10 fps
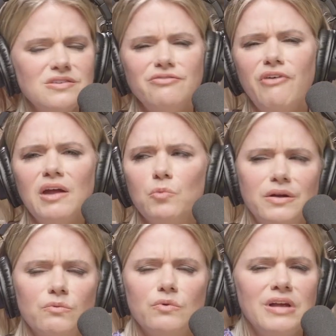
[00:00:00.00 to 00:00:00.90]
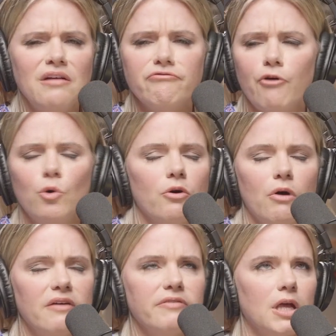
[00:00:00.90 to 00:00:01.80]
is fine. We're not
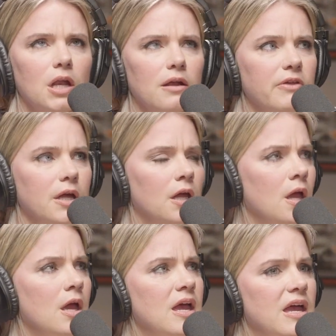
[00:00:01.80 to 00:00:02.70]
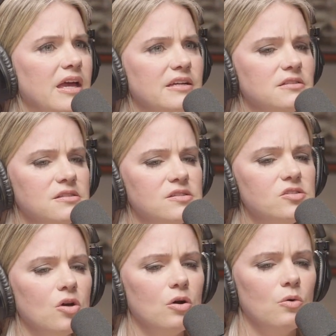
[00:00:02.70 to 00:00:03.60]
photographing anything. And
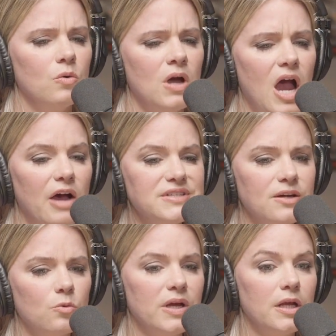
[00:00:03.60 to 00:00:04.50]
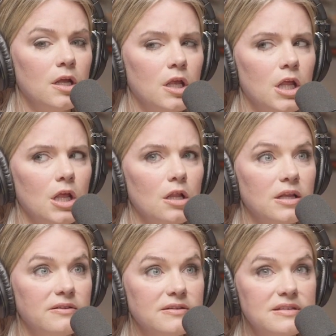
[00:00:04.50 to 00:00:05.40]
so I was like, wait,
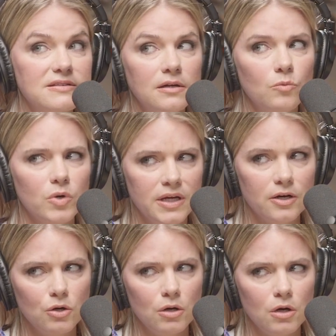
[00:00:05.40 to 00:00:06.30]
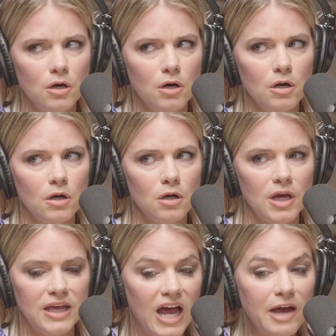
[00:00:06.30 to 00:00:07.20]
like this is it? We're here?
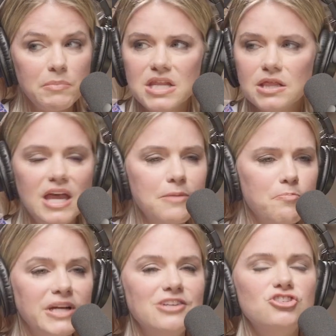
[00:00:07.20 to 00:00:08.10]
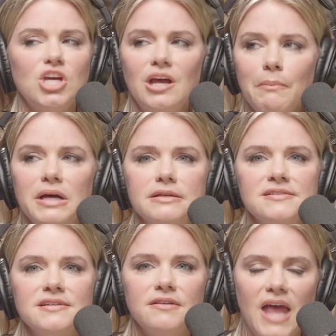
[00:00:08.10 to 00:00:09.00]
And I'm in like pajamas
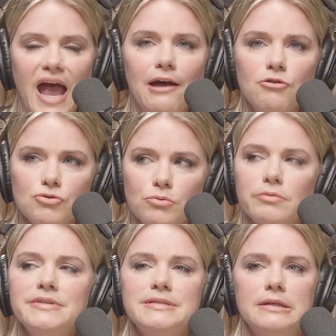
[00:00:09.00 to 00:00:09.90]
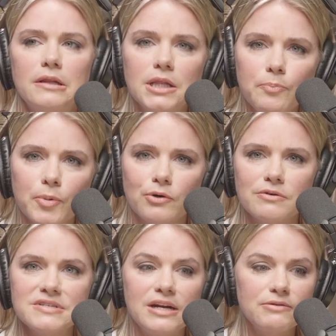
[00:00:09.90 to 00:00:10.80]
and actual
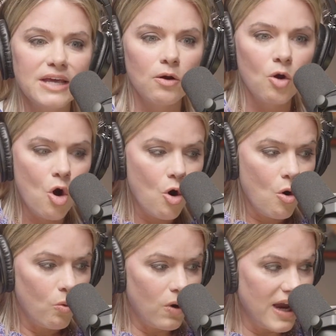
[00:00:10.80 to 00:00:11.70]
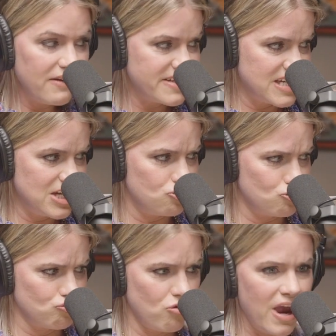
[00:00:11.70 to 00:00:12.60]
slippers. And I was like, well, I have to get
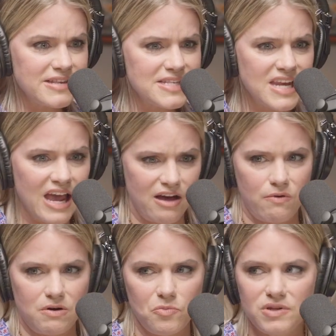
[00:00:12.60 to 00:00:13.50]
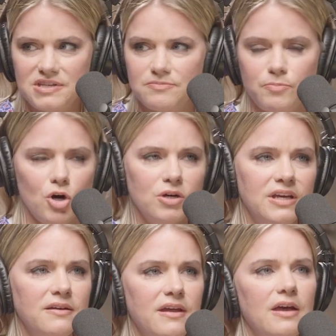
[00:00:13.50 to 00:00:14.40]
dressed now. And we're in this
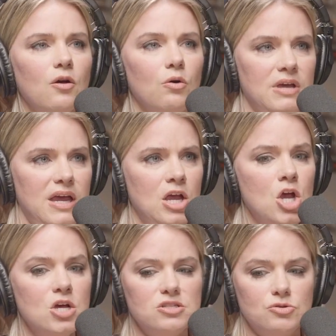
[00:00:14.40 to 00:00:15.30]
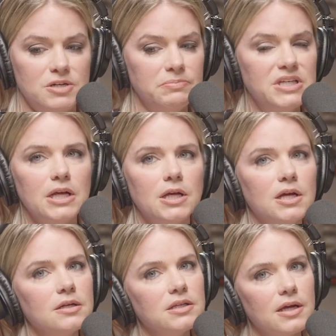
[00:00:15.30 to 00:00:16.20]
parking deck. Okay. So I'm getting kind
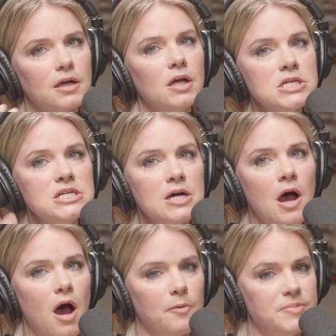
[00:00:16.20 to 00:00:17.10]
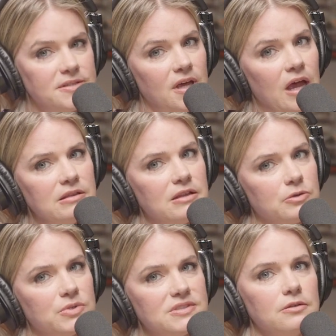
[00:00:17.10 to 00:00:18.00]
of like upset that there
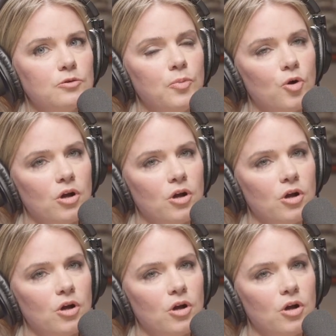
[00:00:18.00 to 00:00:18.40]
was a little poor